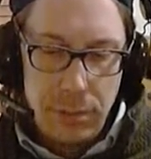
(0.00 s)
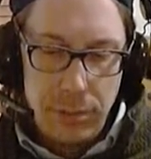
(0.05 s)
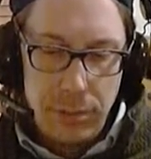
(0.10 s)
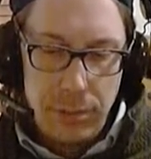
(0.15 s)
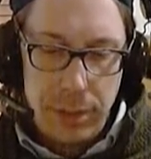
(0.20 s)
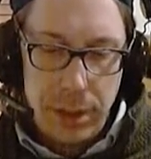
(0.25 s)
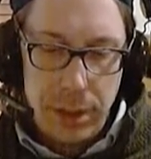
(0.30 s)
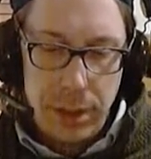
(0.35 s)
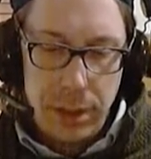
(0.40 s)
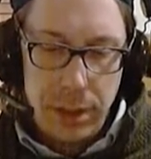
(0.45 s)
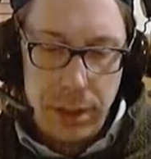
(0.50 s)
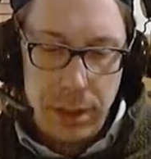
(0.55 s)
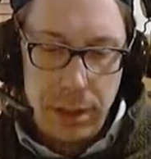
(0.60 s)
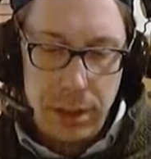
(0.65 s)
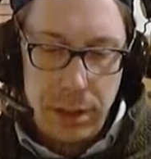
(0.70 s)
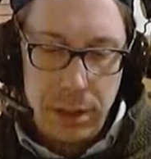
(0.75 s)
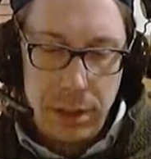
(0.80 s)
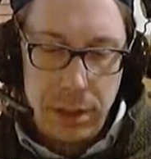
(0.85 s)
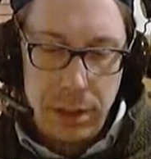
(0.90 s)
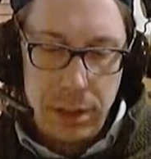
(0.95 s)
But
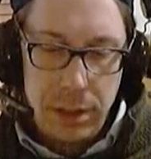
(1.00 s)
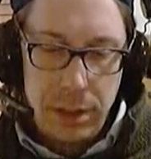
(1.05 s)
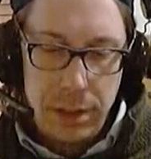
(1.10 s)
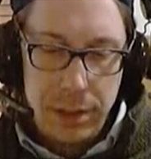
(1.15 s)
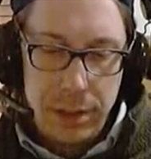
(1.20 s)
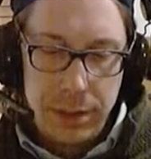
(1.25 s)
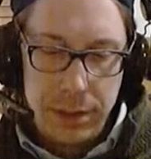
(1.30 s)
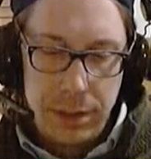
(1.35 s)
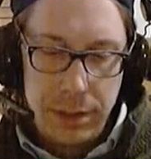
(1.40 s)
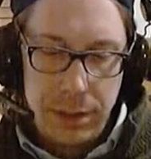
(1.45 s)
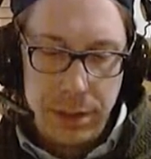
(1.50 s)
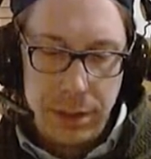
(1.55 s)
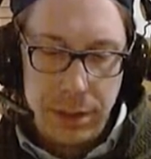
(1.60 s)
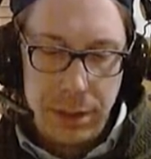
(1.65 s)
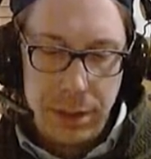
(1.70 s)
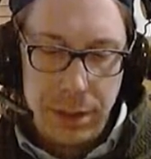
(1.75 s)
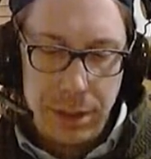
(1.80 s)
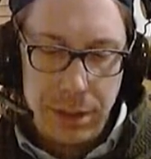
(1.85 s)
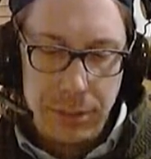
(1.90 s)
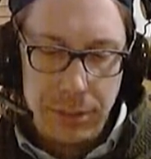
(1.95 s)
that's a good
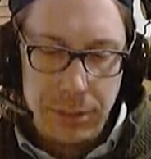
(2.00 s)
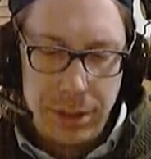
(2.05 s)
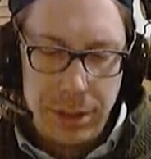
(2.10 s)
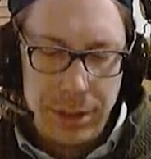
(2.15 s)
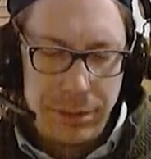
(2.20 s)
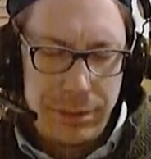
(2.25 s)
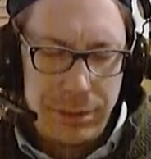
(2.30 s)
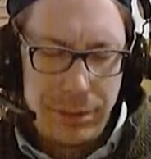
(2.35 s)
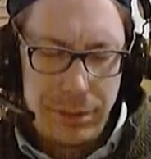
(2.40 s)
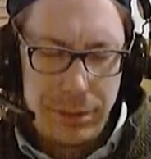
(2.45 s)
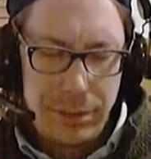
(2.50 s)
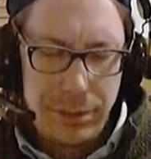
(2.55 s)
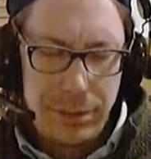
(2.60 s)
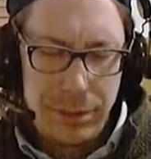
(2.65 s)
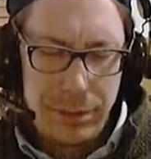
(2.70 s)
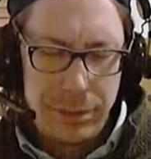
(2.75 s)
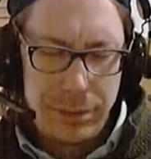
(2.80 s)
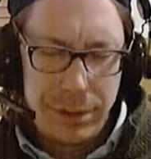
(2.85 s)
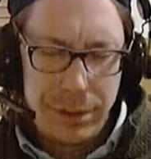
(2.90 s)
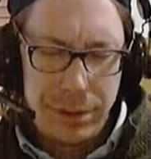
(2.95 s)
thing. It was like
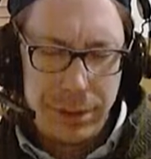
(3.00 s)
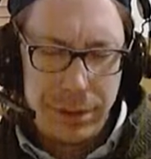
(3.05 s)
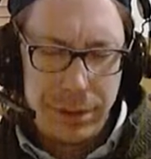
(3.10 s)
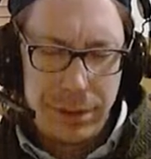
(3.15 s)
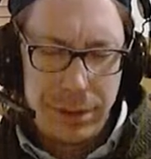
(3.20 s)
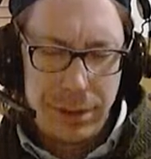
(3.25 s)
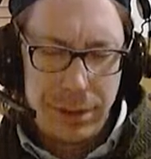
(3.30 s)
really weird.